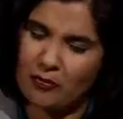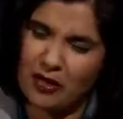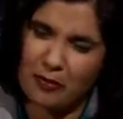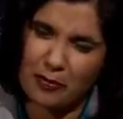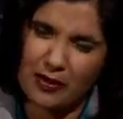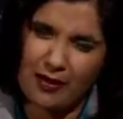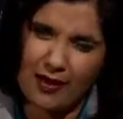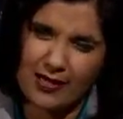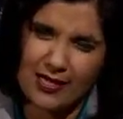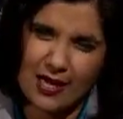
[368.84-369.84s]
be
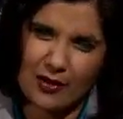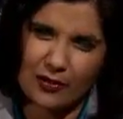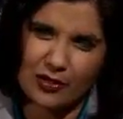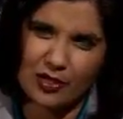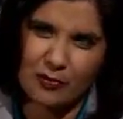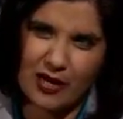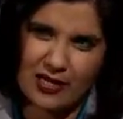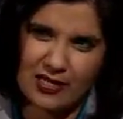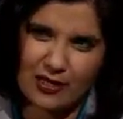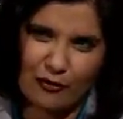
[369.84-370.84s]
applied to outer
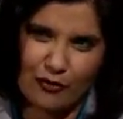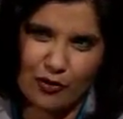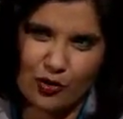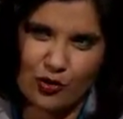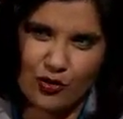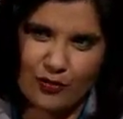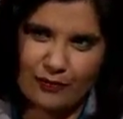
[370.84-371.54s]
space in the future?